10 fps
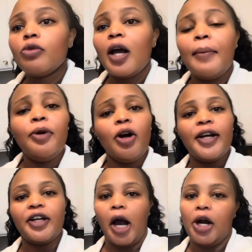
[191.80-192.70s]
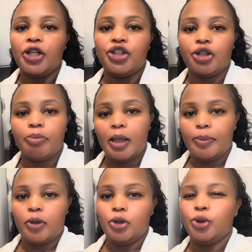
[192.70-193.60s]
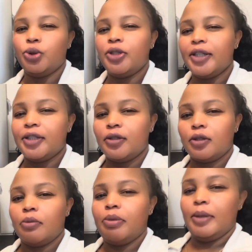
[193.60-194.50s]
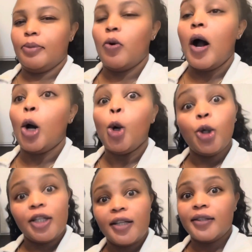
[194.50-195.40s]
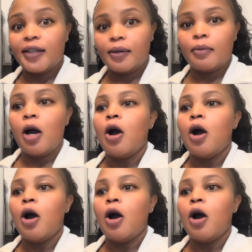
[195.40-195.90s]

I'm not encouraging people to date people who are older than them.